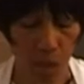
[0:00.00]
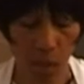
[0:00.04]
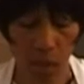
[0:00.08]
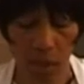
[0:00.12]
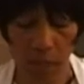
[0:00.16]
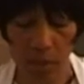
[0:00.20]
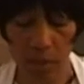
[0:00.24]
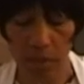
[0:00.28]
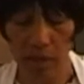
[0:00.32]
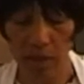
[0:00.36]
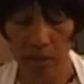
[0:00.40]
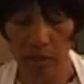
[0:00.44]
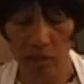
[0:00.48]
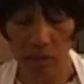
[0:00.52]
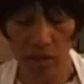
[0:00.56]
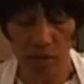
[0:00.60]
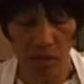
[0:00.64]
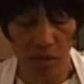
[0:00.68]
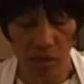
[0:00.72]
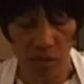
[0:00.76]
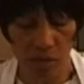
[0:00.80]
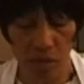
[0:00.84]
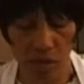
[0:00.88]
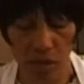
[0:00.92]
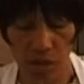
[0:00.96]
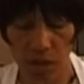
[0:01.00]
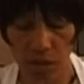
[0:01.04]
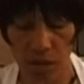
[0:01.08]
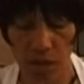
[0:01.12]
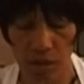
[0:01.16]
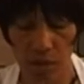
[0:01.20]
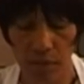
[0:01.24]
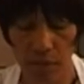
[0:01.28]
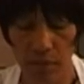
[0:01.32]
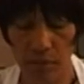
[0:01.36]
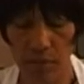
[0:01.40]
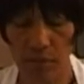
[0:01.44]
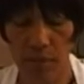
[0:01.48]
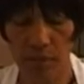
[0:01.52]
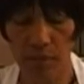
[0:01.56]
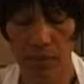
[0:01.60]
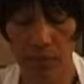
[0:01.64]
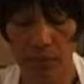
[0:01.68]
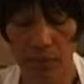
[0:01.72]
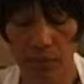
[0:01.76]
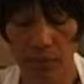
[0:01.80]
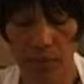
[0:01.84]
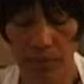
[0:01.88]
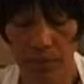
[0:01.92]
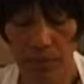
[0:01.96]
one of them just to show you
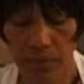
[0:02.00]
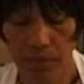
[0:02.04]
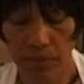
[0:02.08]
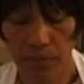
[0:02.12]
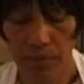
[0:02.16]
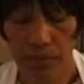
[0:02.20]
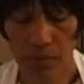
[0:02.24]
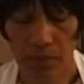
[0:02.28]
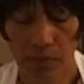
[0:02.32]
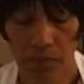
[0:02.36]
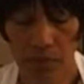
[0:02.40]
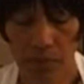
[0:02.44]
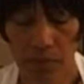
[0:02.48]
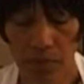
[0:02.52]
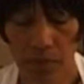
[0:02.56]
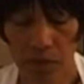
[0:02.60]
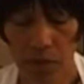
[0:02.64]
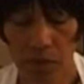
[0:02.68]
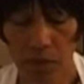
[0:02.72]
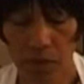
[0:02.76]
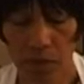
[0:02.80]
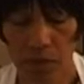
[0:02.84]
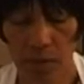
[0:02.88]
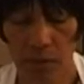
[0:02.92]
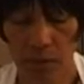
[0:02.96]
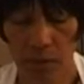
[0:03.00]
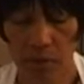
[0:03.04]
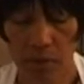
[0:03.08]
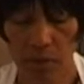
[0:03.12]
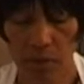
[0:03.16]
what I'm